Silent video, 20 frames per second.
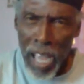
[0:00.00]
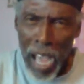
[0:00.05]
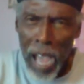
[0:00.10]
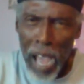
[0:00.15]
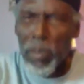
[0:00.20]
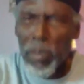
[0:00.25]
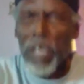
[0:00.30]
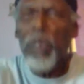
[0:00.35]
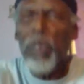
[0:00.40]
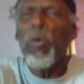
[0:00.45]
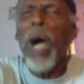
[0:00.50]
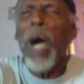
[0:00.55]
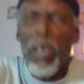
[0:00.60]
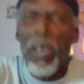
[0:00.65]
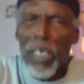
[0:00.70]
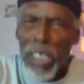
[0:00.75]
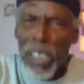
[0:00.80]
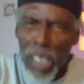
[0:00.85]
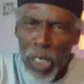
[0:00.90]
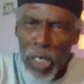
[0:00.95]
I mean,
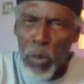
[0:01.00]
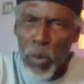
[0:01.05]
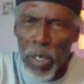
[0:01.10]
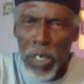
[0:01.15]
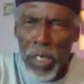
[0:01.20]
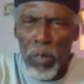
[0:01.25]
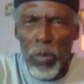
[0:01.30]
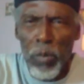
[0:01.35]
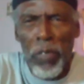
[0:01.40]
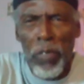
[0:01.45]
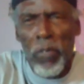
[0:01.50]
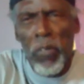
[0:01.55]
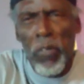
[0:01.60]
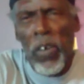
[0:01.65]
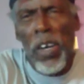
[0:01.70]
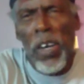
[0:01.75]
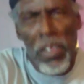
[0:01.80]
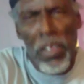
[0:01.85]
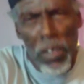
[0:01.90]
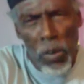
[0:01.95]
why should we
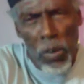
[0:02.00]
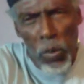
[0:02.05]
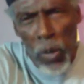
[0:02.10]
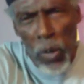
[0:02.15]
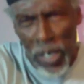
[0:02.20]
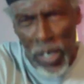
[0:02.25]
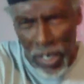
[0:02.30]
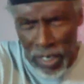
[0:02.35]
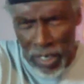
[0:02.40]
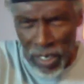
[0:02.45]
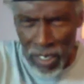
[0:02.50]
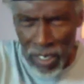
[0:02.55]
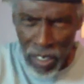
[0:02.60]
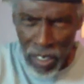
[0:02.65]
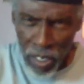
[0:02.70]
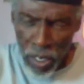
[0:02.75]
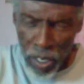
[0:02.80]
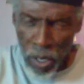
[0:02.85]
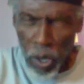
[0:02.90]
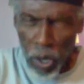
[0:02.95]
refer the word
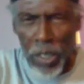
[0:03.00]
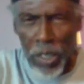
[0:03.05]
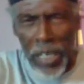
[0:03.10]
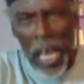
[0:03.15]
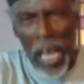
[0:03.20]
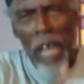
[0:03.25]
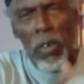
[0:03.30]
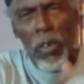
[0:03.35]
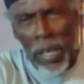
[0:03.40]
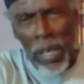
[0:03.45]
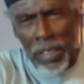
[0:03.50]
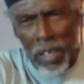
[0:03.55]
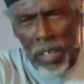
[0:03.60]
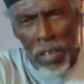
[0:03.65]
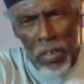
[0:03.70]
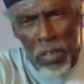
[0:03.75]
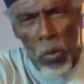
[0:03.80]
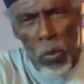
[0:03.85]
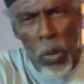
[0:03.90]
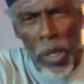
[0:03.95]
or
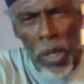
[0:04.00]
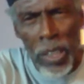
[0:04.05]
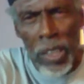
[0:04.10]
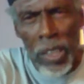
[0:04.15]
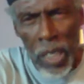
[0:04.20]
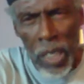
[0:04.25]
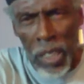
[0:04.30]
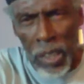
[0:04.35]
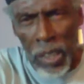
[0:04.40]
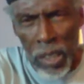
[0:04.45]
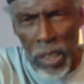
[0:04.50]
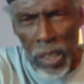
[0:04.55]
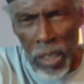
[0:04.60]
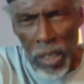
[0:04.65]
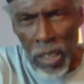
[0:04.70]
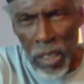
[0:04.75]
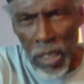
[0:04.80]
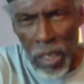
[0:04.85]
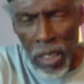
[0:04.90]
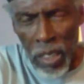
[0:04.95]
direct the word
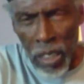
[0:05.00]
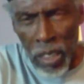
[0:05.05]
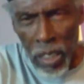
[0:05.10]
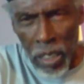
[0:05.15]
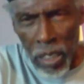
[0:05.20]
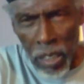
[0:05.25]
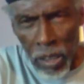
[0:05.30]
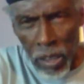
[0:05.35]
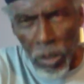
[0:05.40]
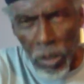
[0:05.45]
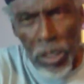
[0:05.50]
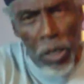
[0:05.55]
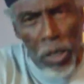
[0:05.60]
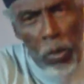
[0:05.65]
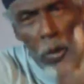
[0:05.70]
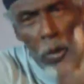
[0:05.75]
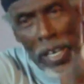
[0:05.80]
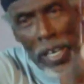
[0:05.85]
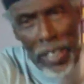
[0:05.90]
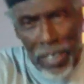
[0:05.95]
jealousy to the
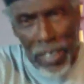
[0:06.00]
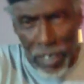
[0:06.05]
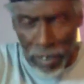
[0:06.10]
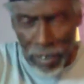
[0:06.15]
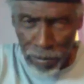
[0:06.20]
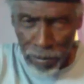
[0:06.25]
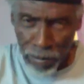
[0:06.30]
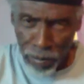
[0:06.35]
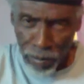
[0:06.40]
creator?